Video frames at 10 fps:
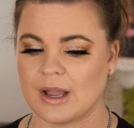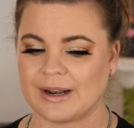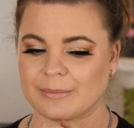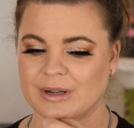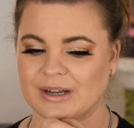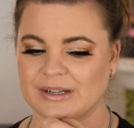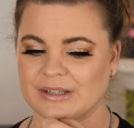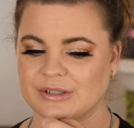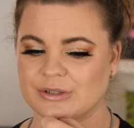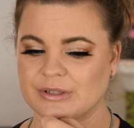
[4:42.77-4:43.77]
and I'm kind of
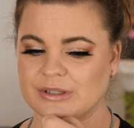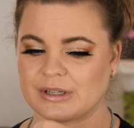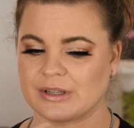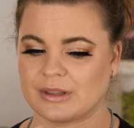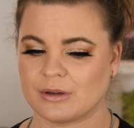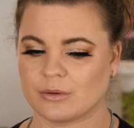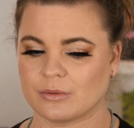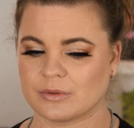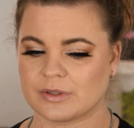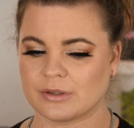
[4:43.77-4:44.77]
interested in
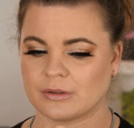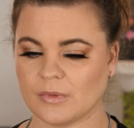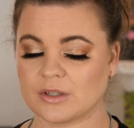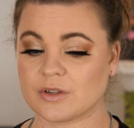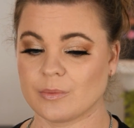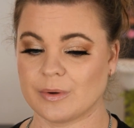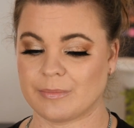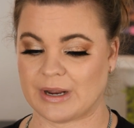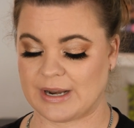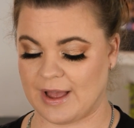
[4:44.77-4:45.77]
those, so I wouldn't
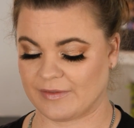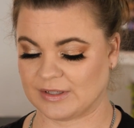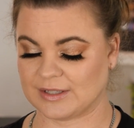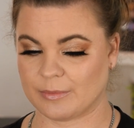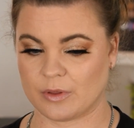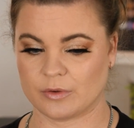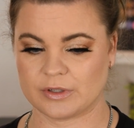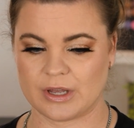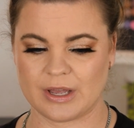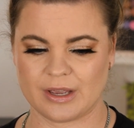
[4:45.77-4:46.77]
mind having some of those.
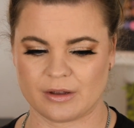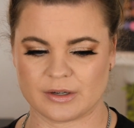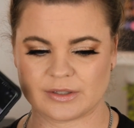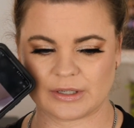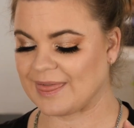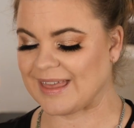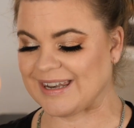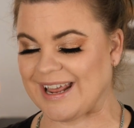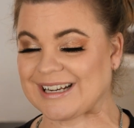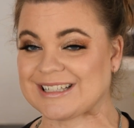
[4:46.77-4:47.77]
Hang on a second. The
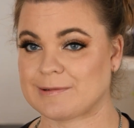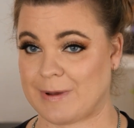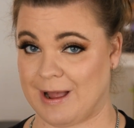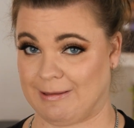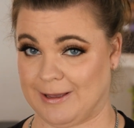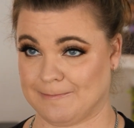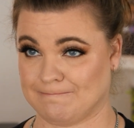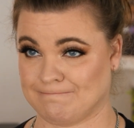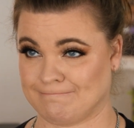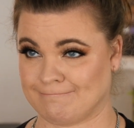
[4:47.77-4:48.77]
next palette,
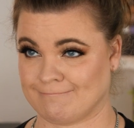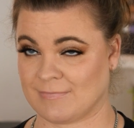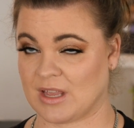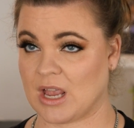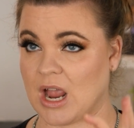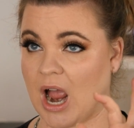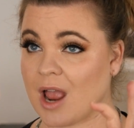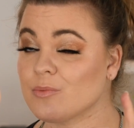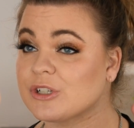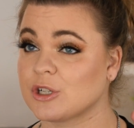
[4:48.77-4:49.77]

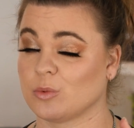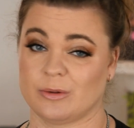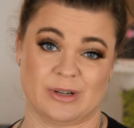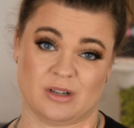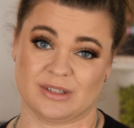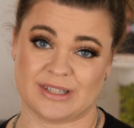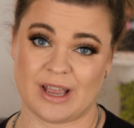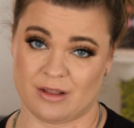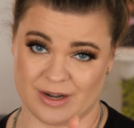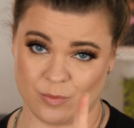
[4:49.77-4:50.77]
I wish it would have been on
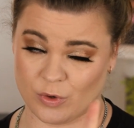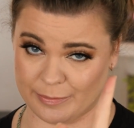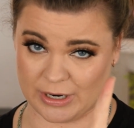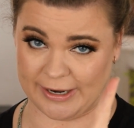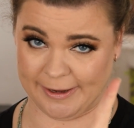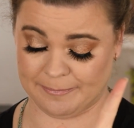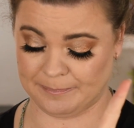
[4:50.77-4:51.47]
sale and I would have bought it,